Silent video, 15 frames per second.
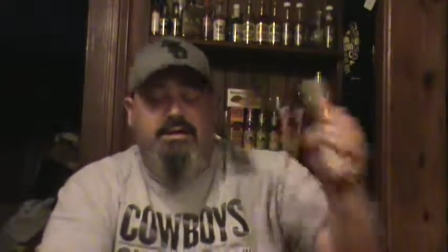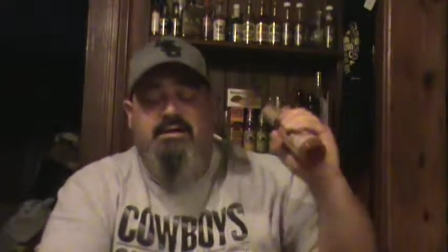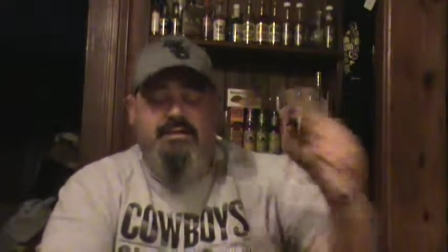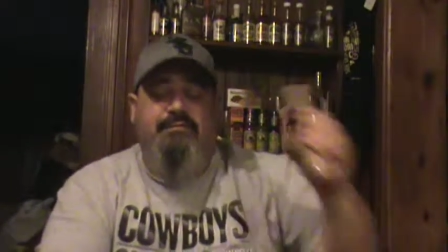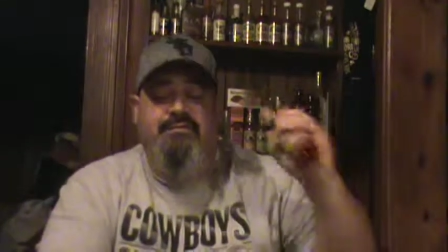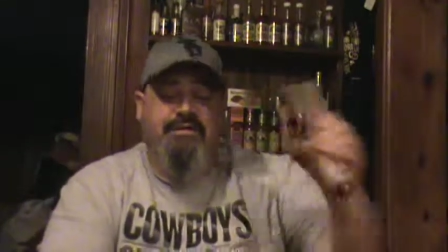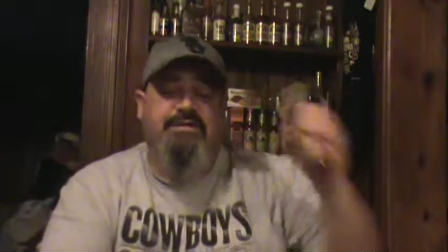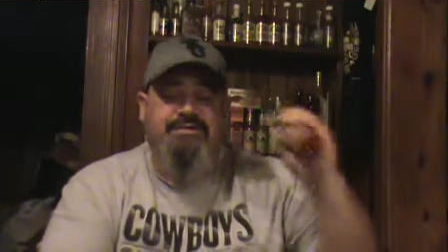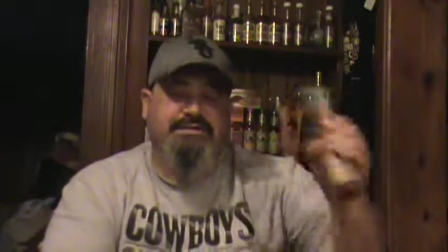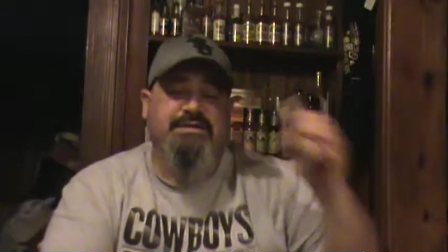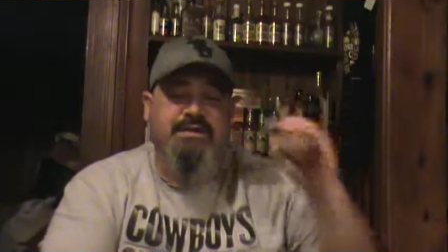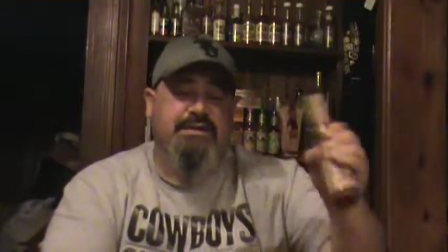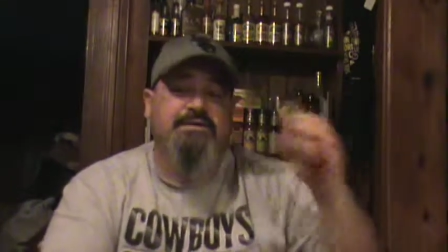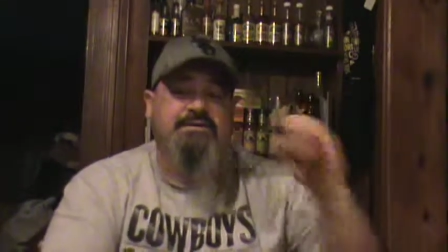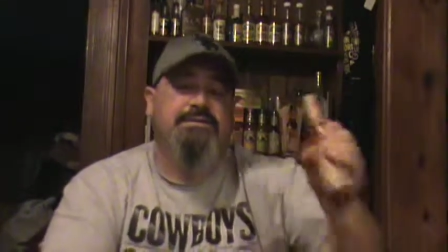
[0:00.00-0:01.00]
of their
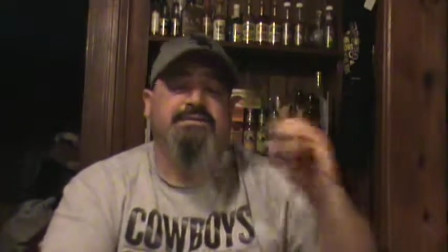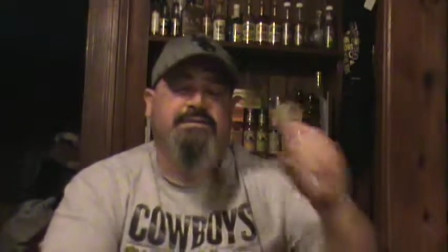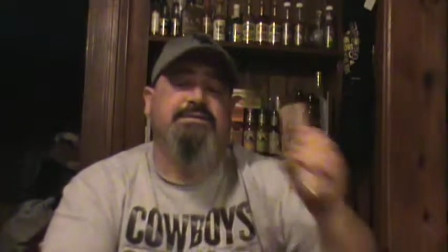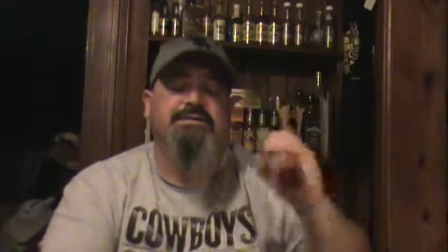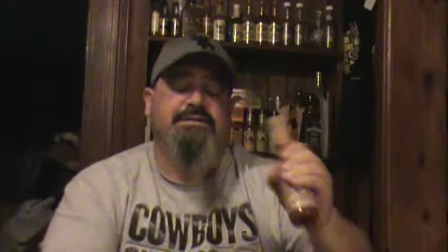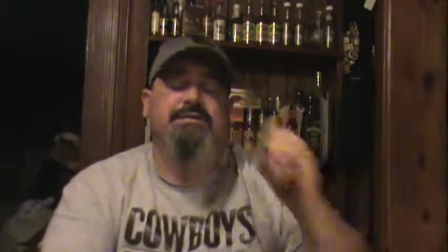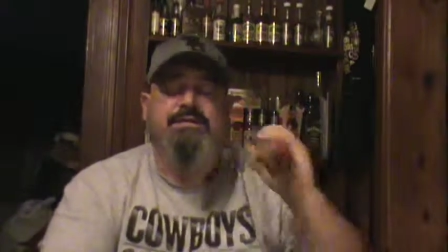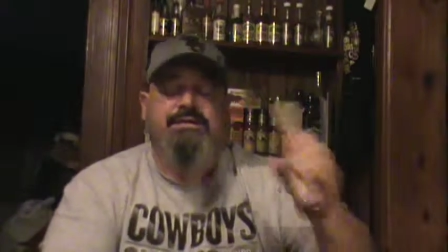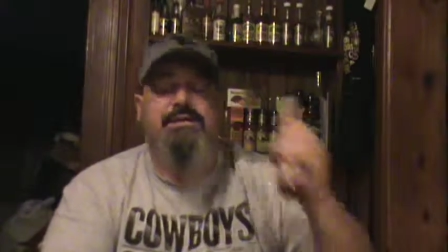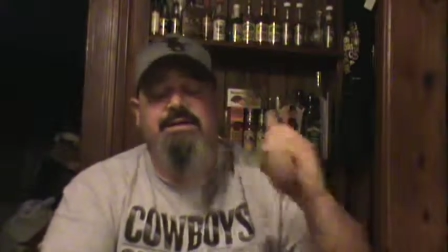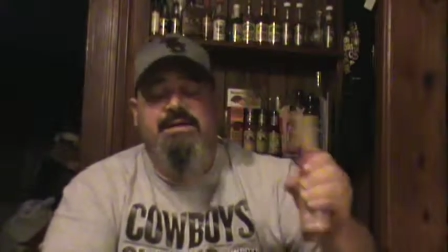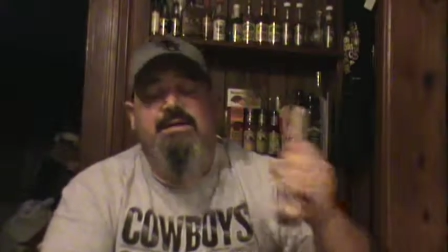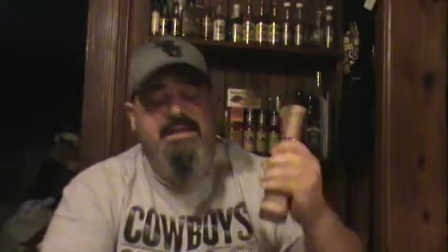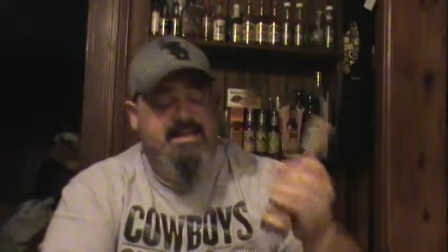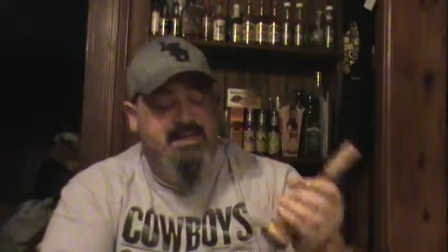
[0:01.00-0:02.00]
sauces
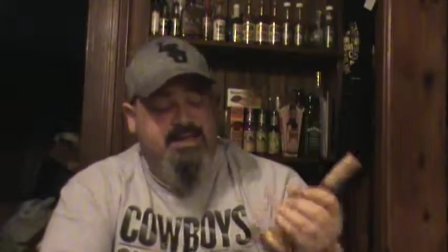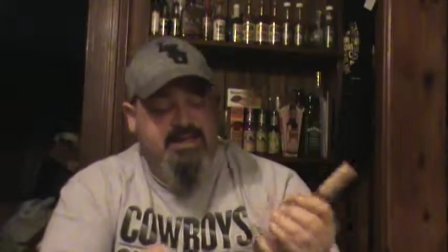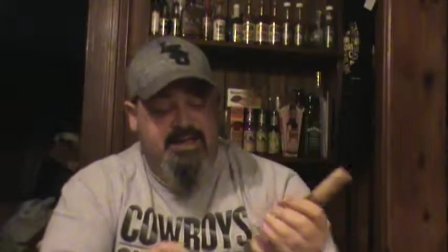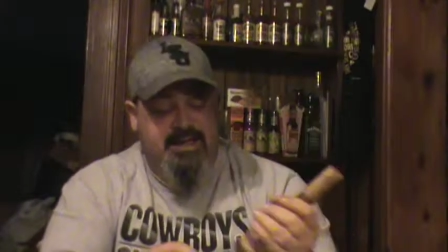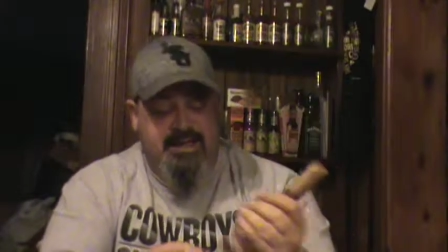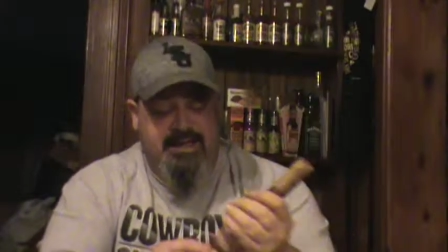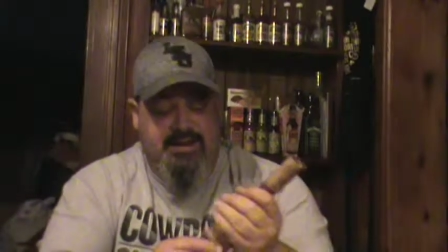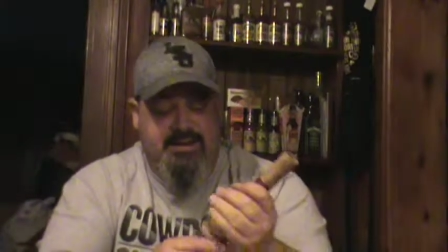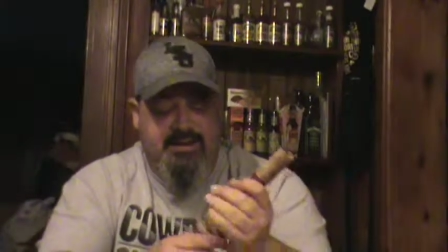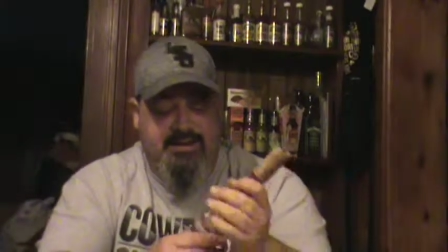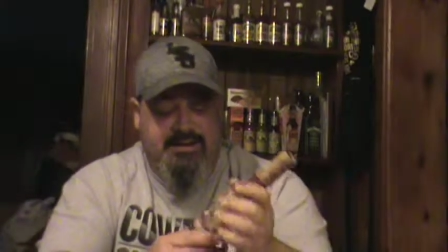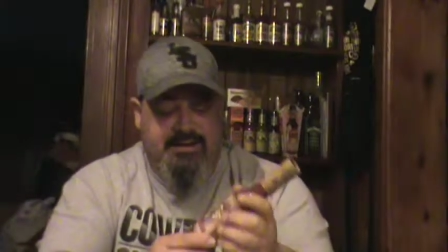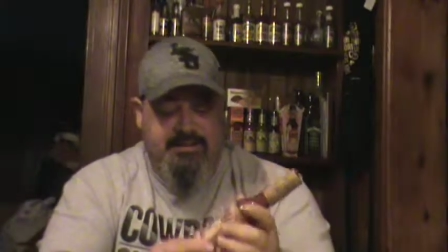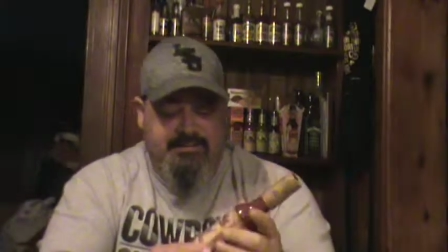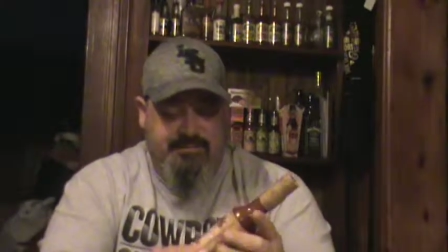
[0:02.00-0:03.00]
and
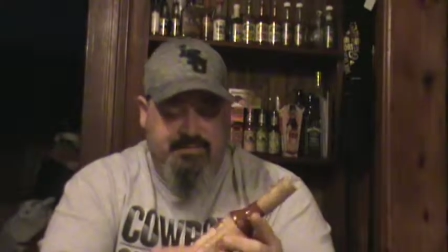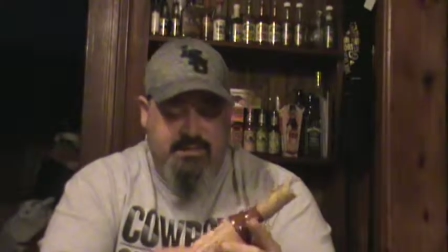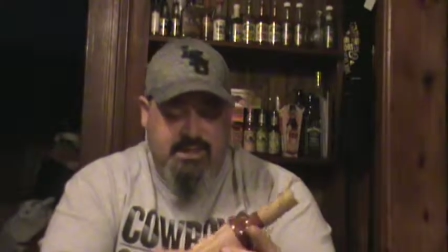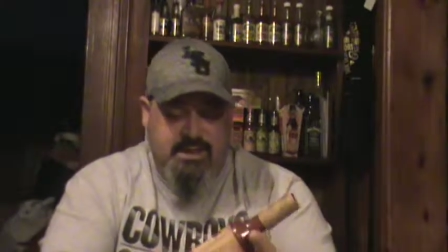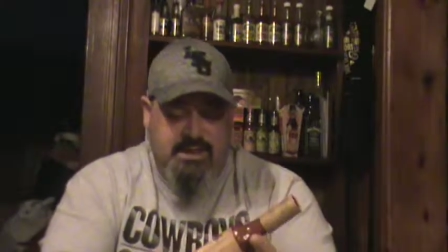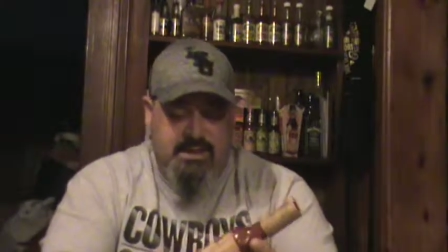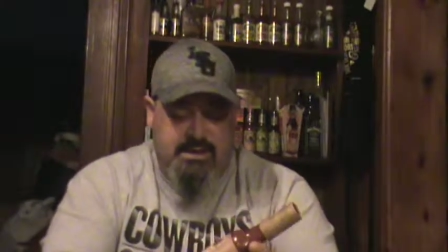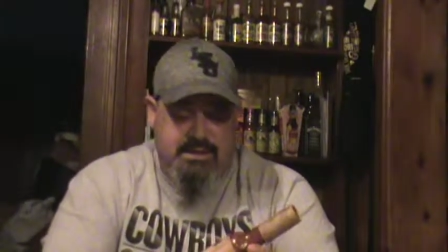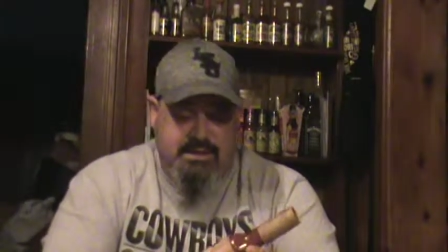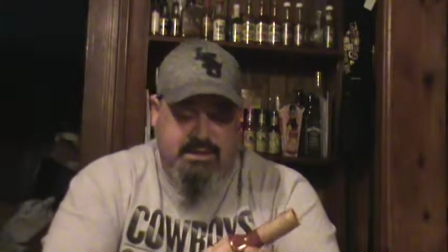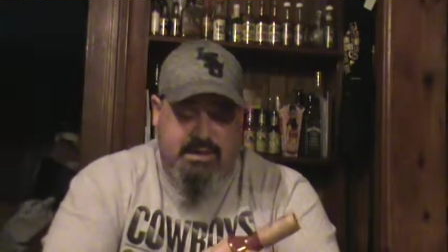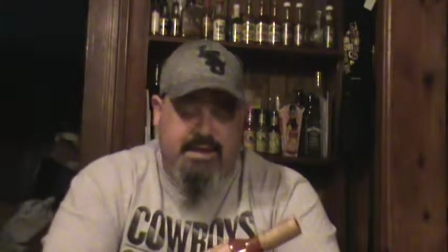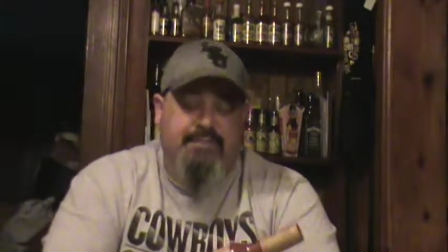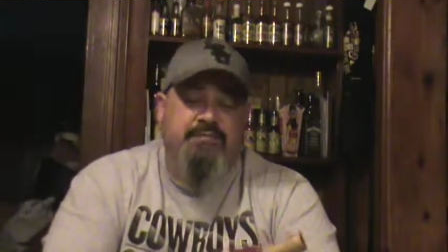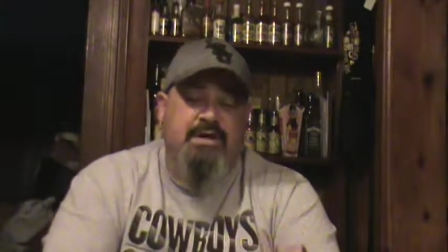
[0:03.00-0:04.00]
uh,
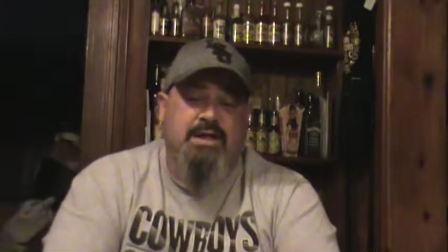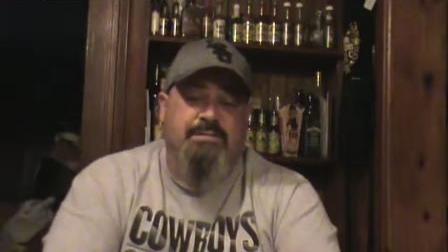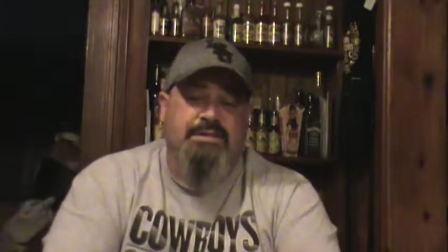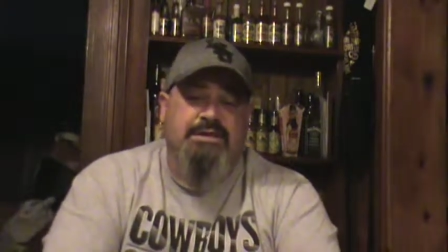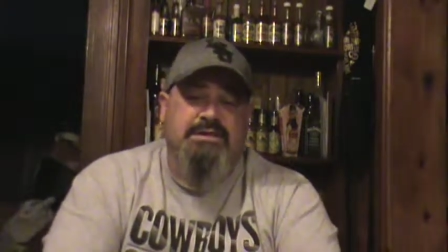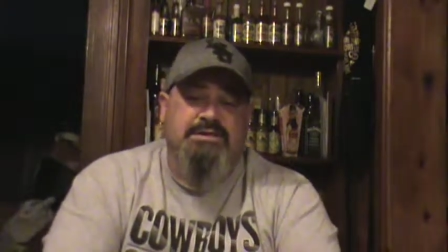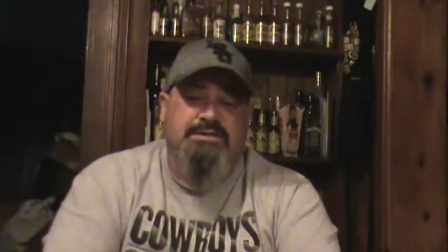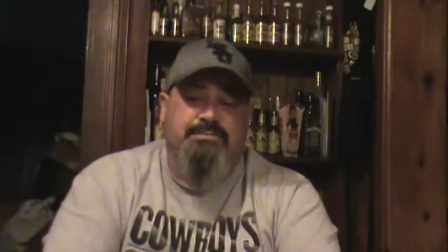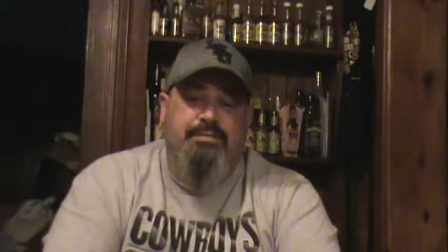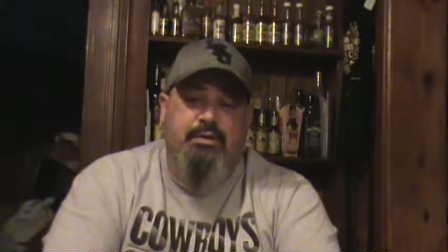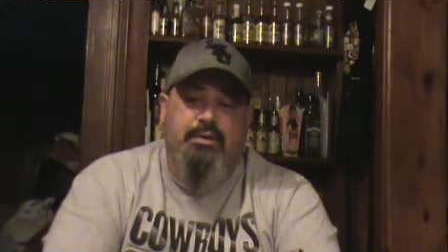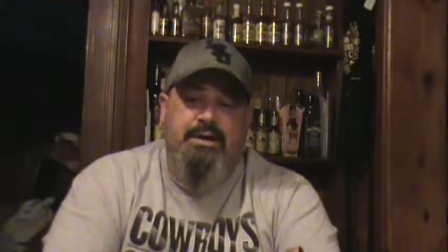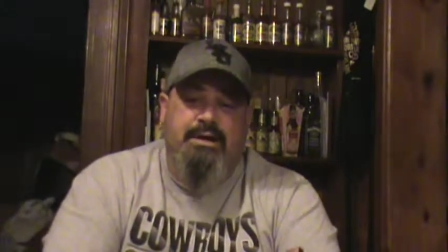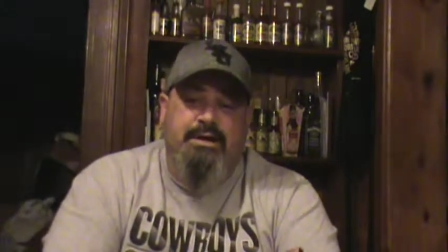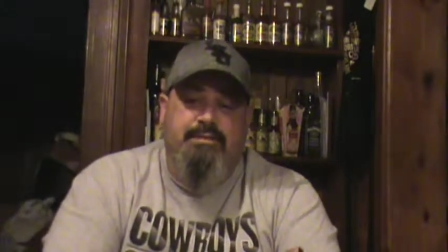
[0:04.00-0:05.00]
I have not been
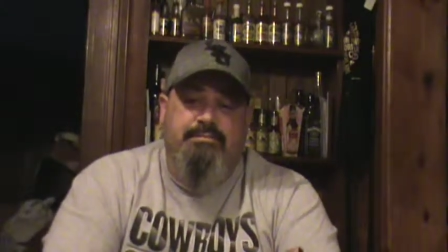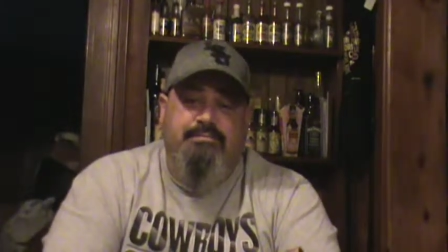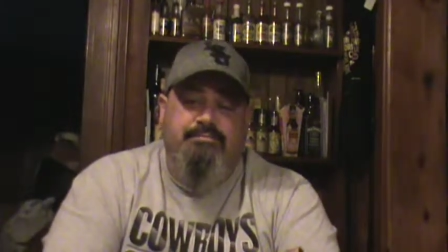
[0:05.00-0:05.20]
disappointed.